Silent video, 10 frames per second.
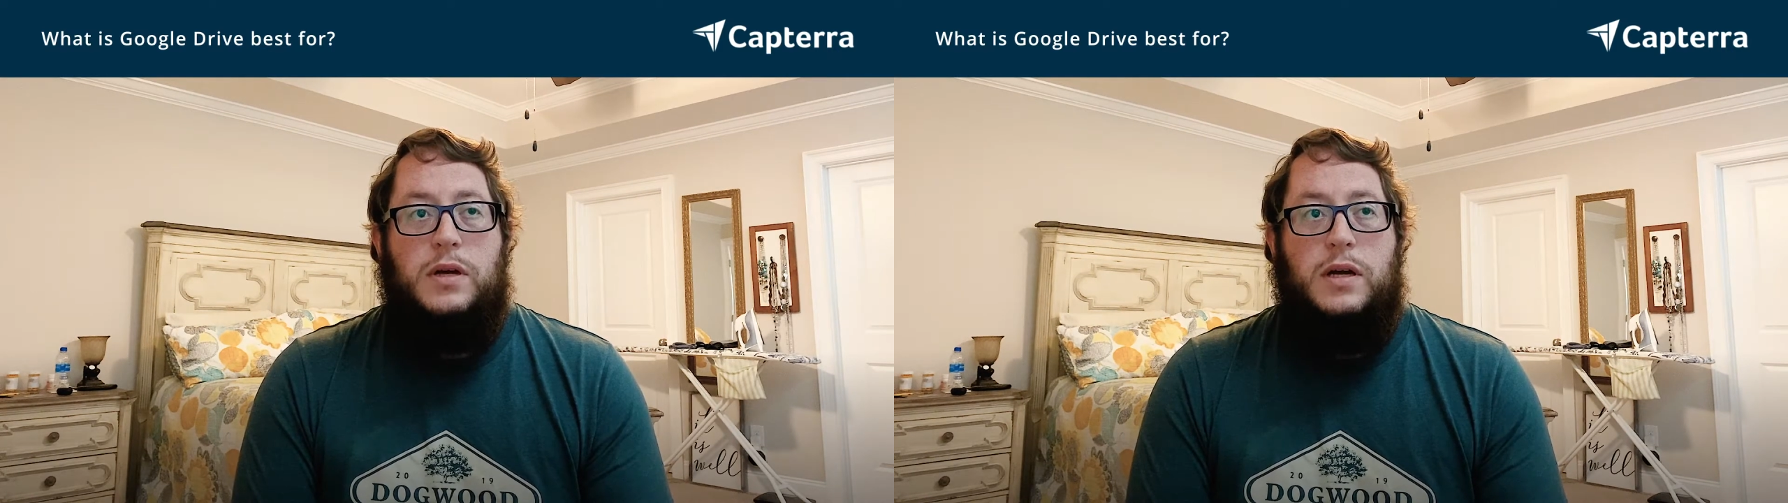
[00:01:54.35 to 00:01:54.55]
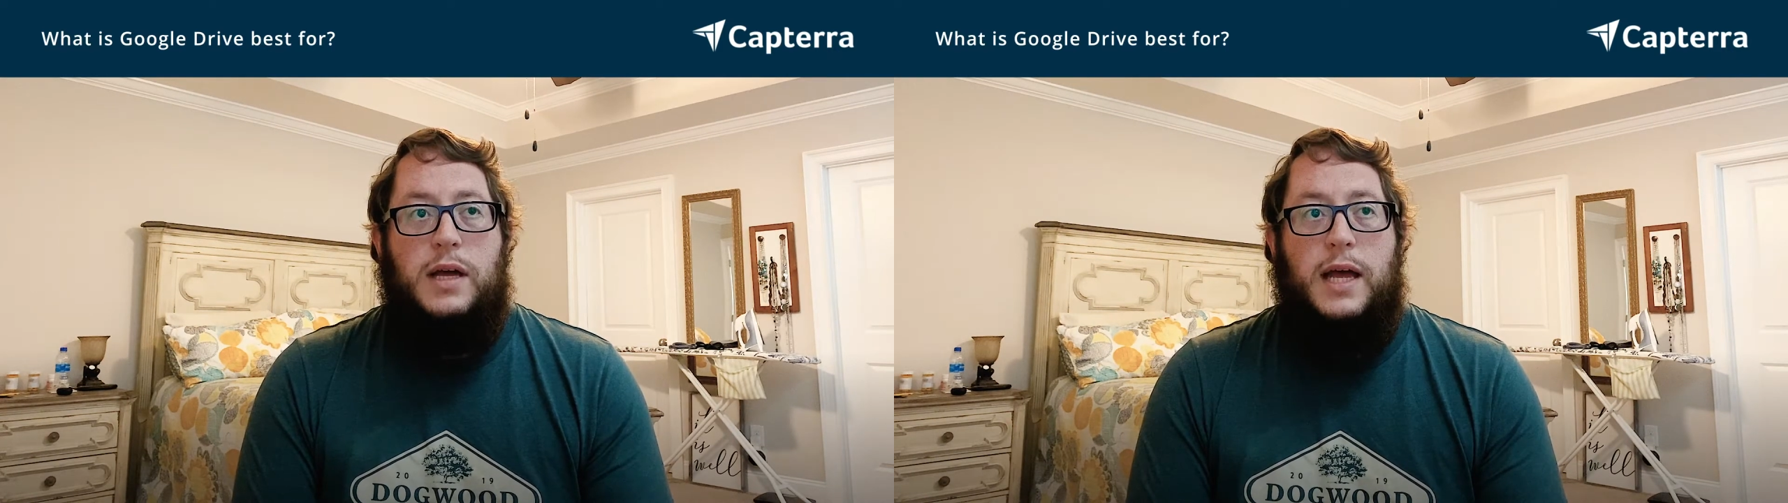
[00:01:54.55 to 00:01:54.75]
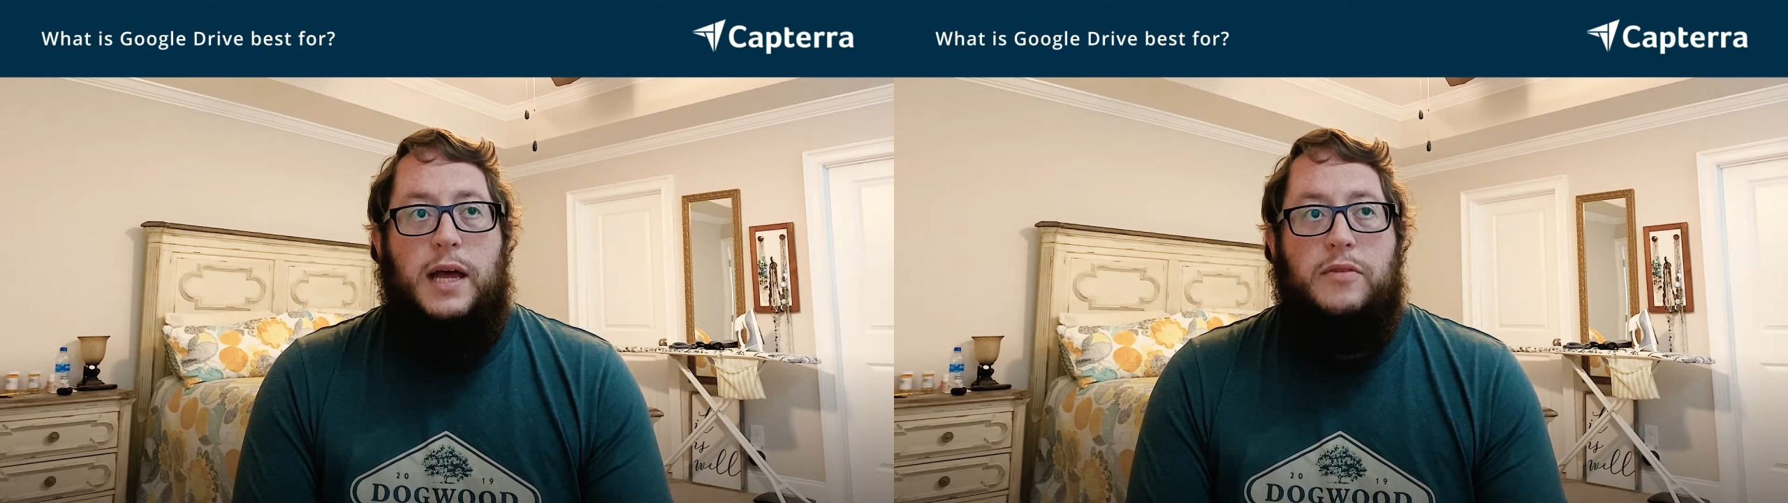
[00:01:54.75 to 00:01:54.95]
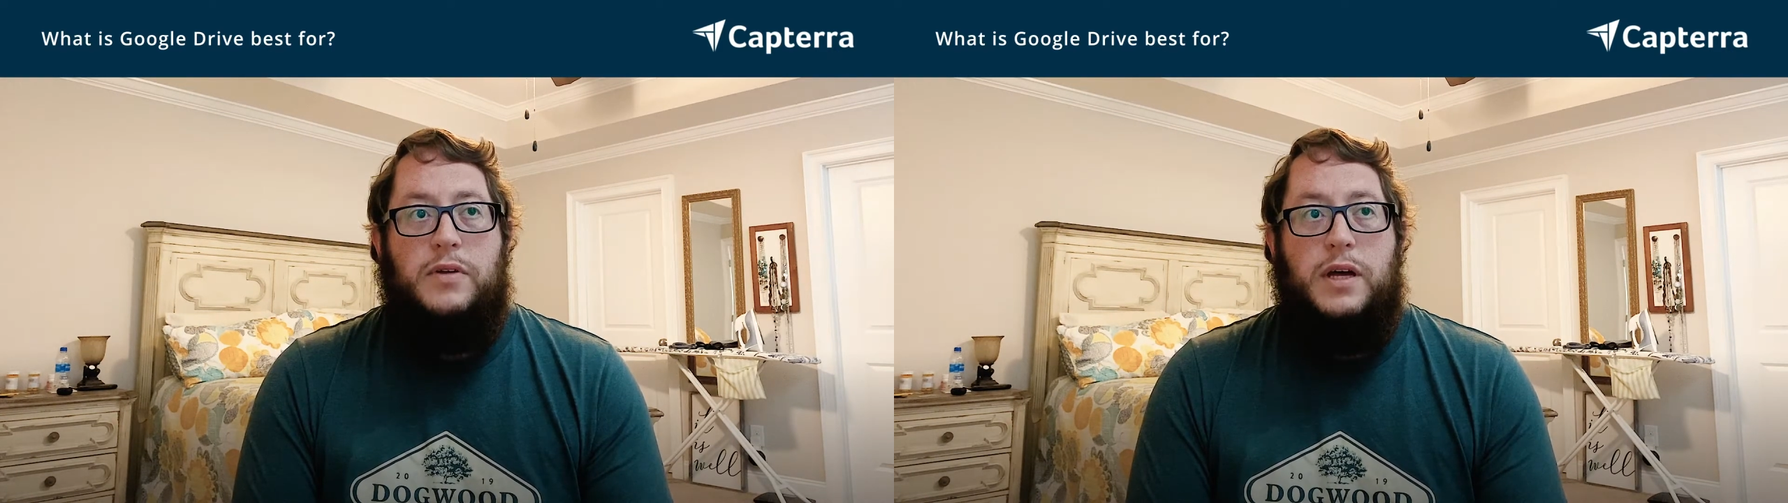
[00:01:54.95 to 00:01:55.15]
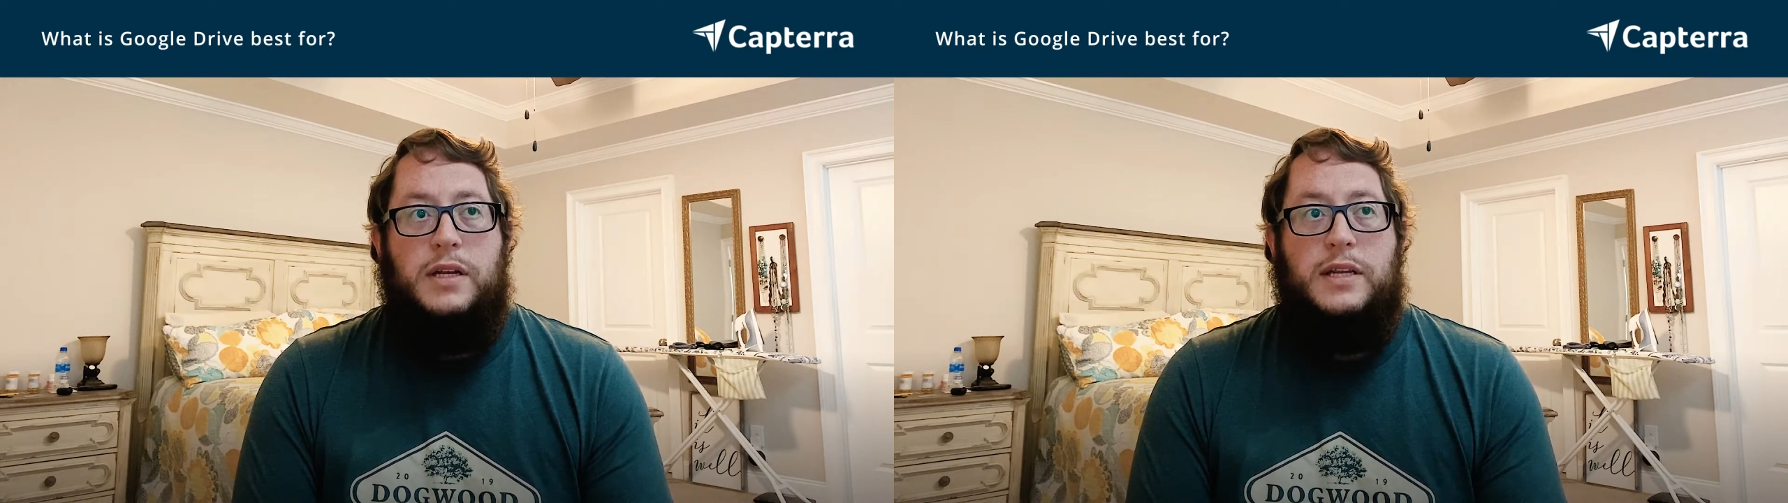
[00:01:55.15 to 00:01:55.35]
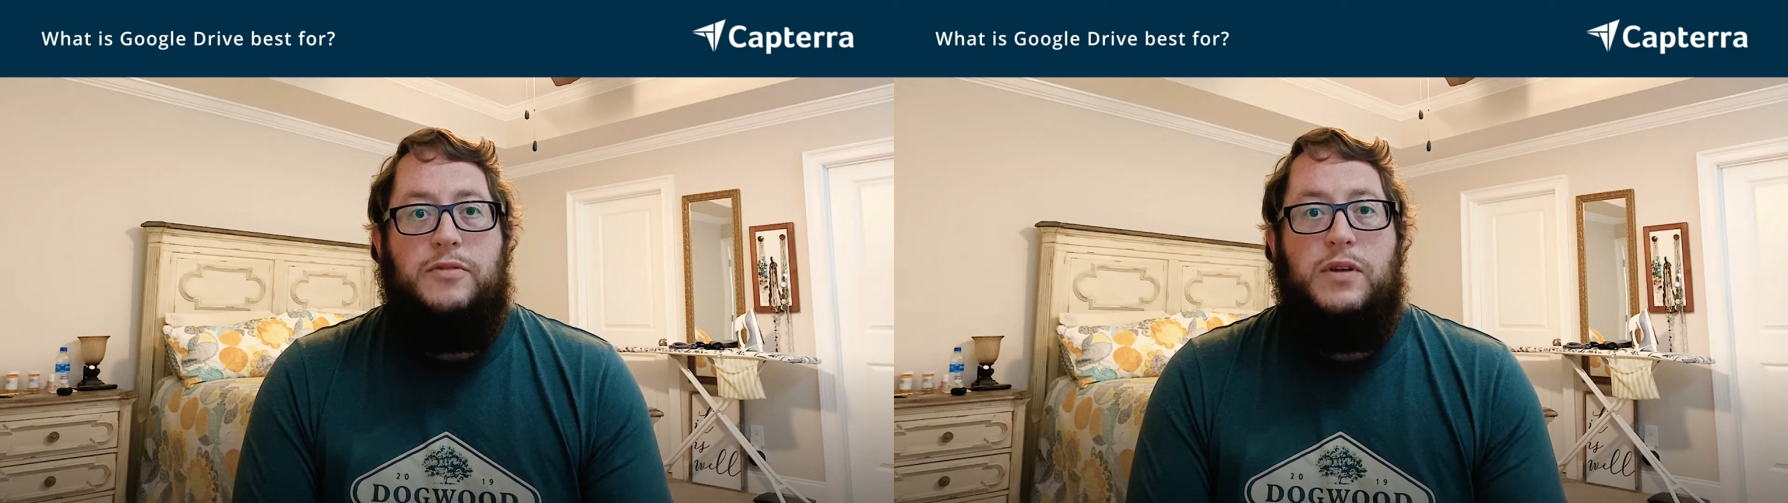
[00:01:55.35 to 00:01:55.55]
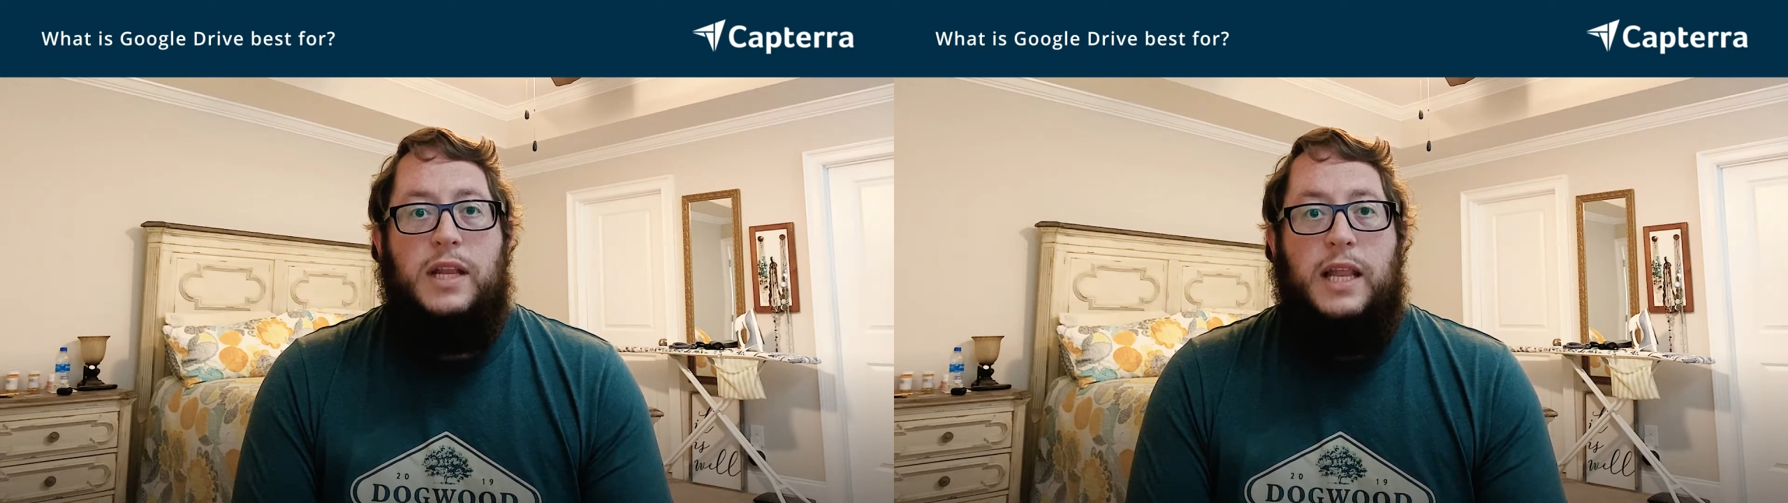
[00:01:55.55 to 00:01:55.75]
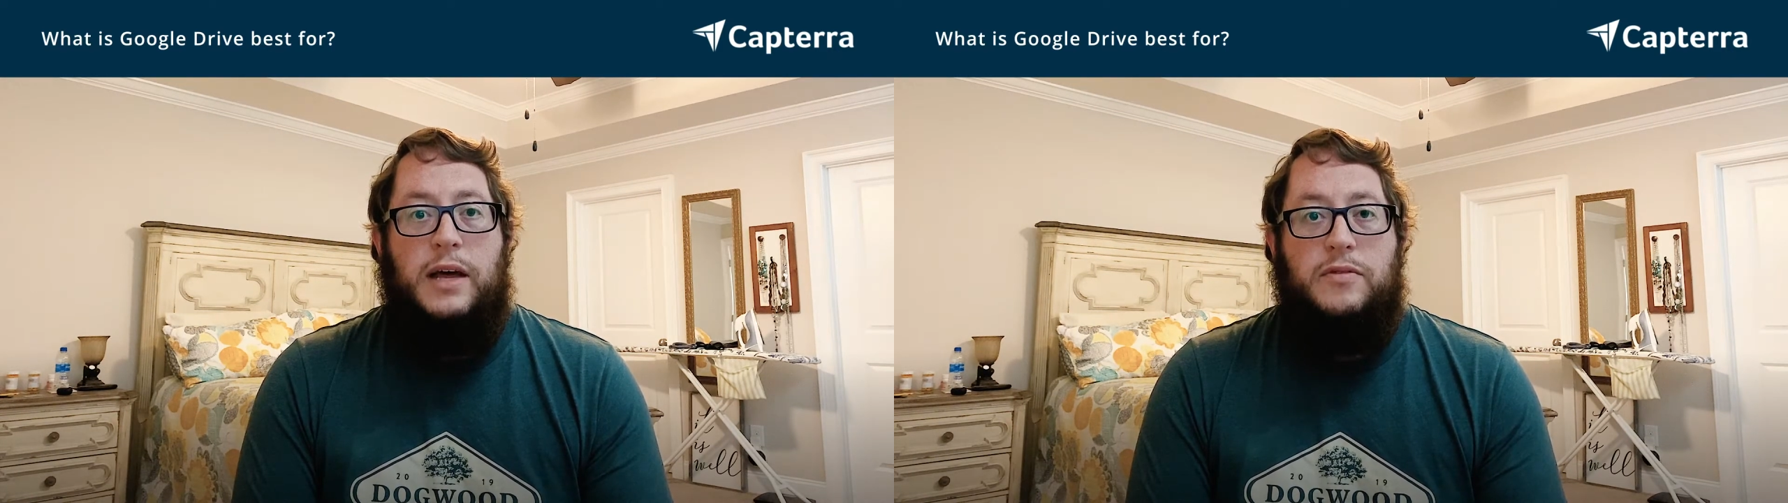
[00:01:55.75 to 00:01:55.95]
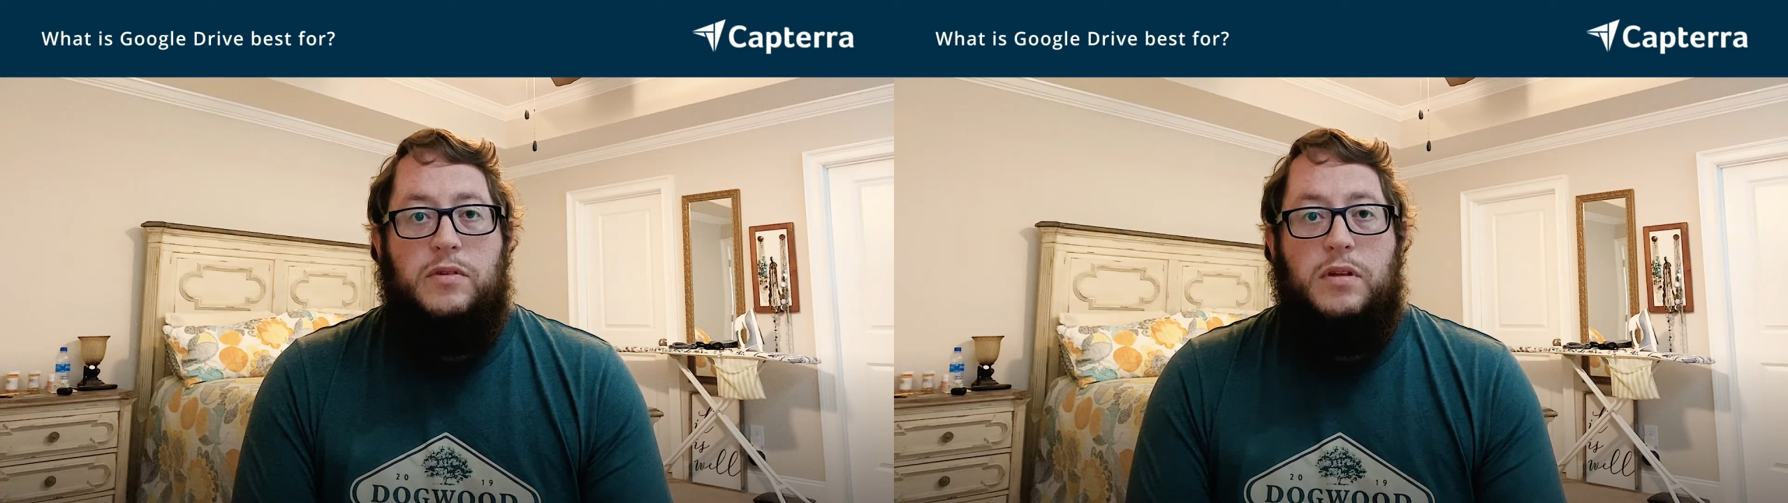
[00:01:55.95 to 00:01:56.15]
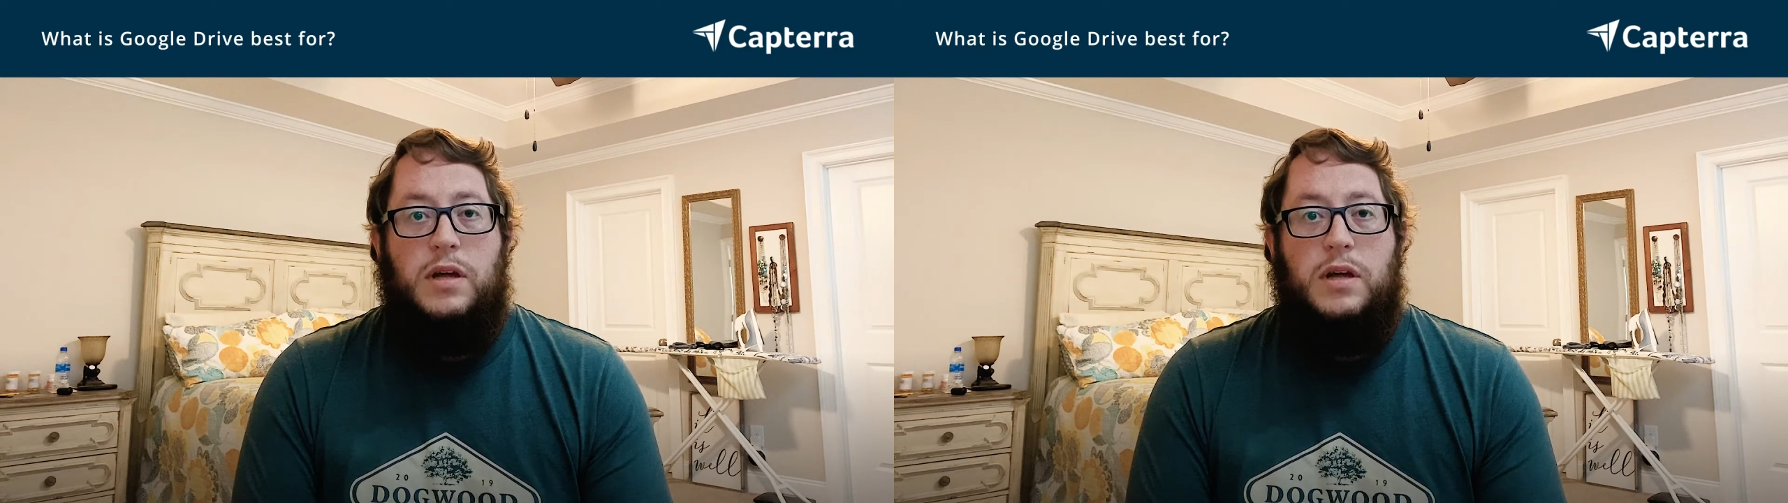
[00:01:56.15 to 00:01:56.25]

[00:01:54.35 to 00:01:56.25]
uh, have a different level